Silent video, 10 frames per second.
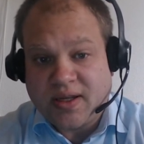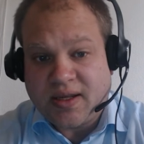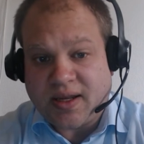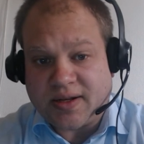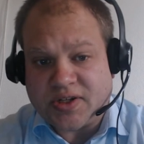
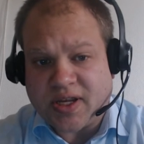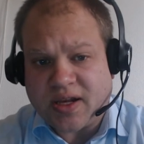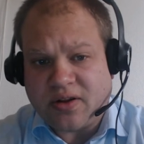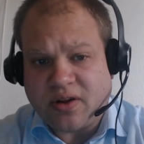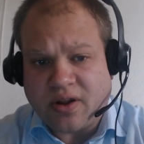And she had
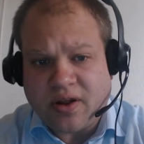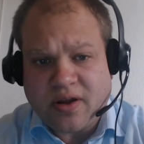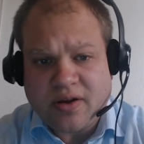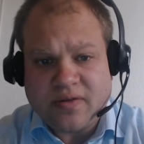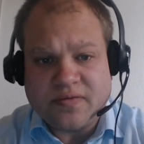a
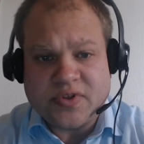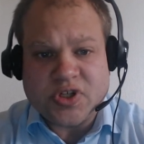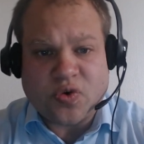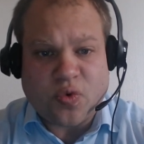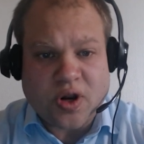lot of
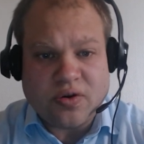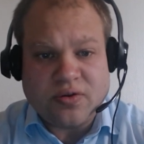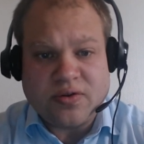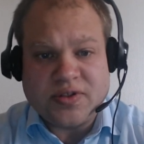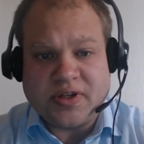
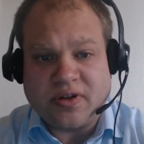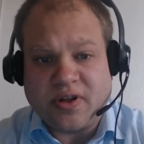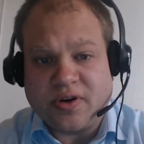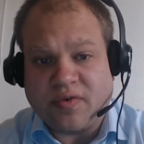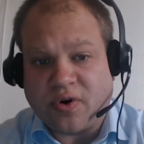struggles and a
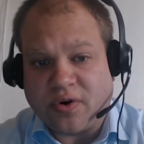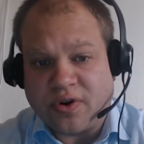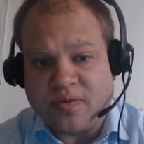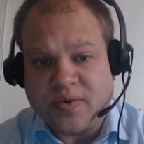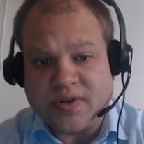lot of
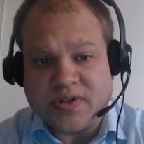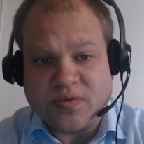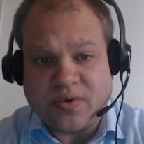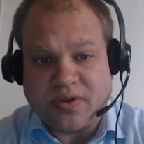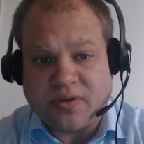arguments
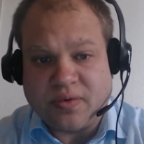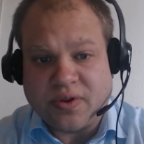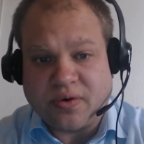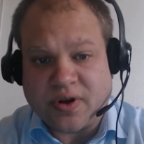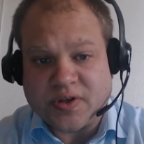with
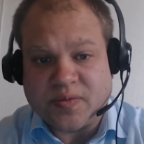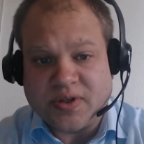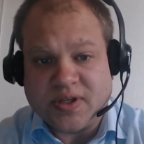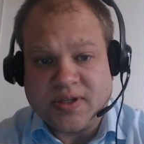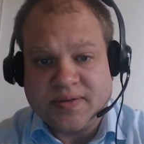her
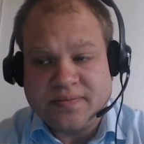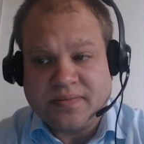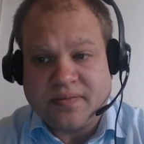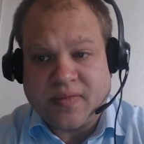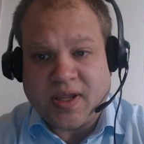husband.
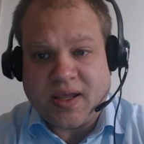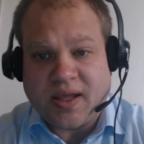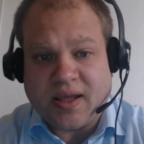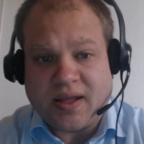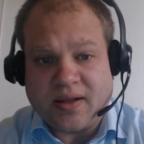
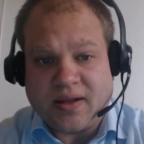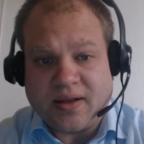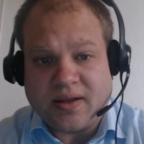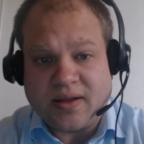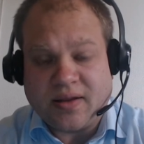And
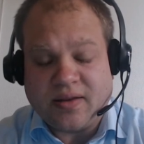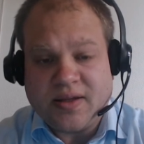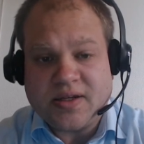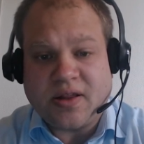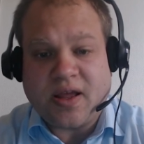
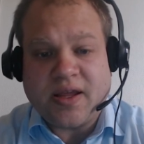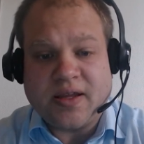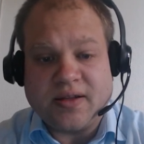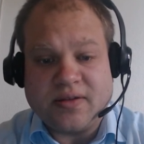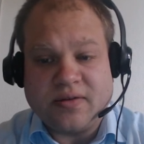this
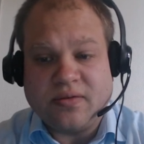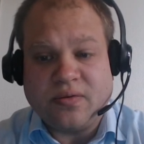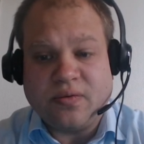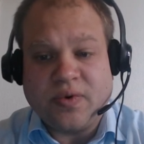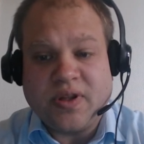client
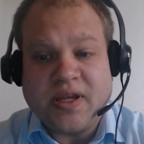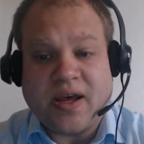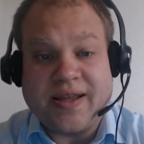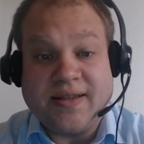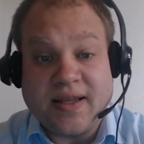really
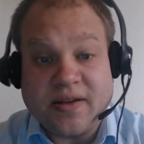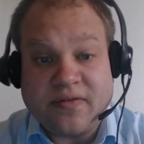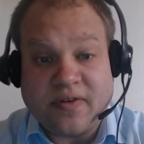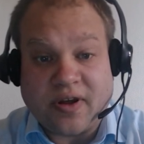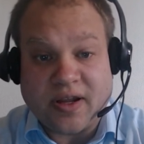
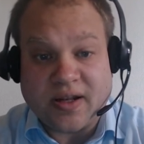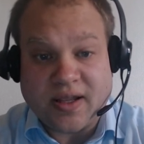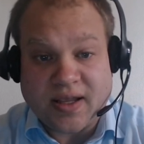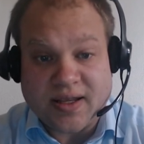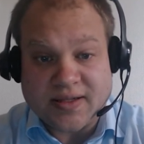identified
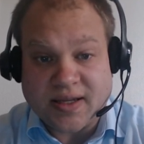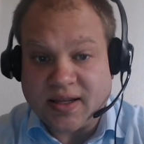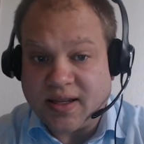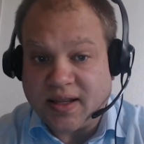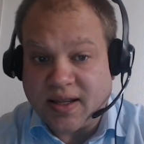as
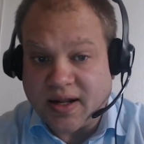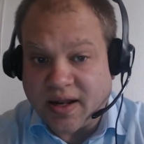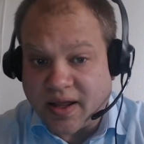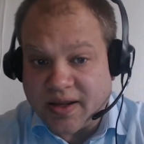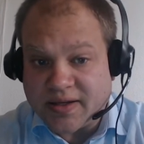a
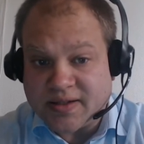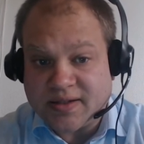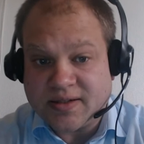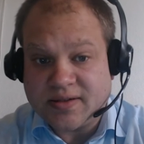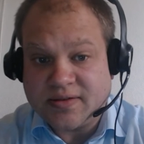
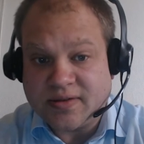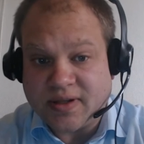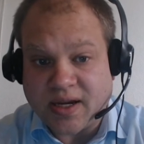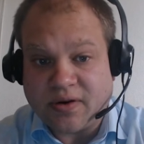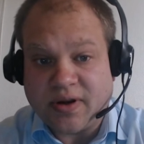nice,
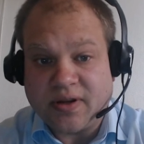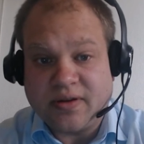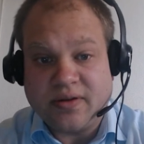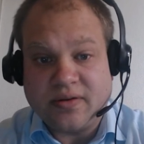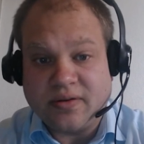
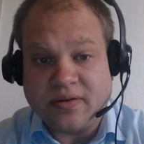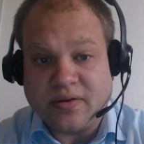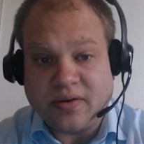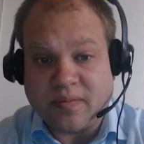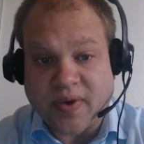caring,
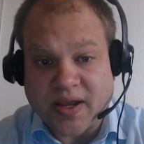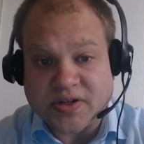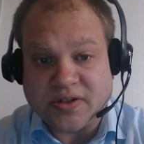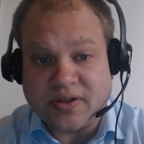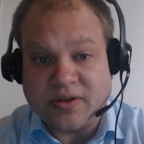
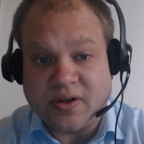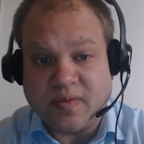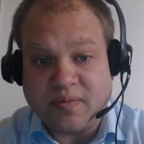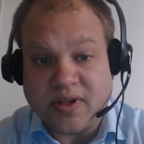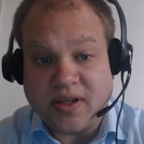compassionate
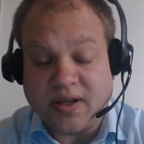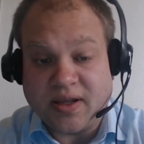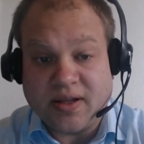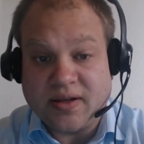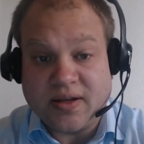human being.
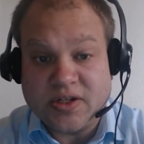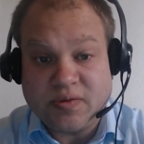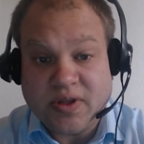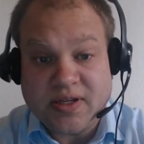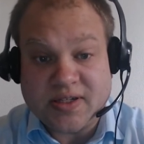And she
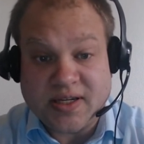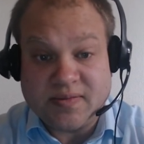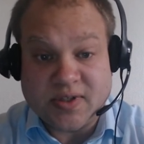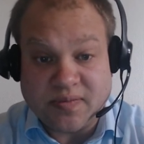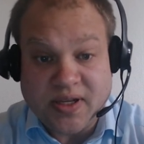really
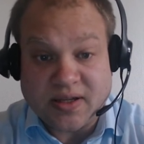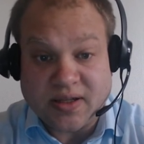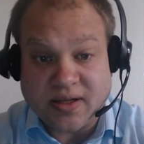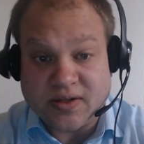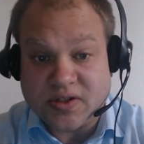seemed to be,
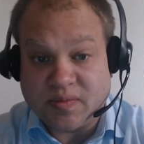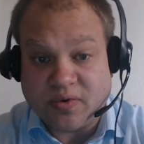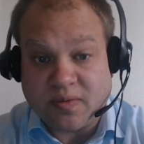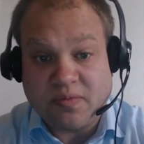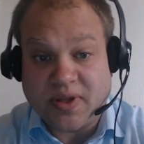and she
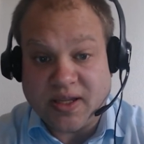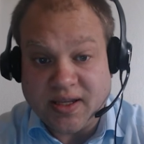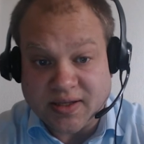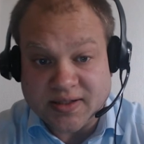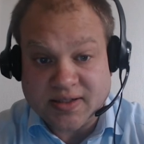probably
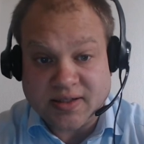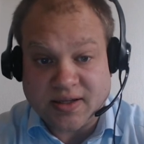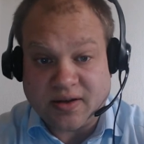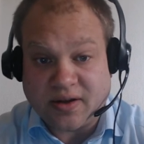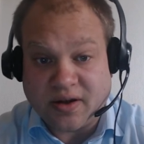is
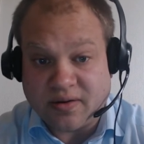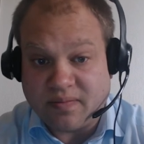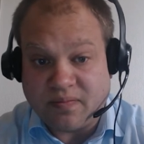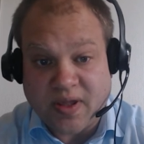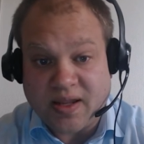
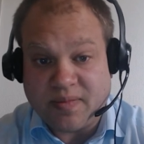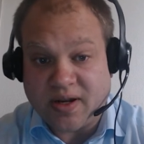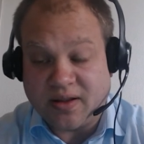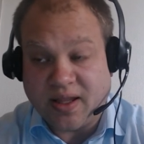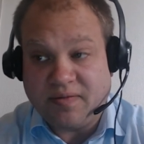on many,
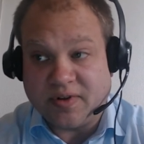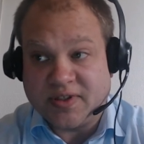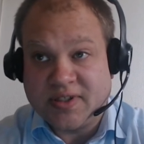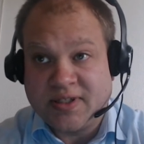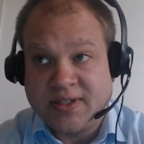many levels.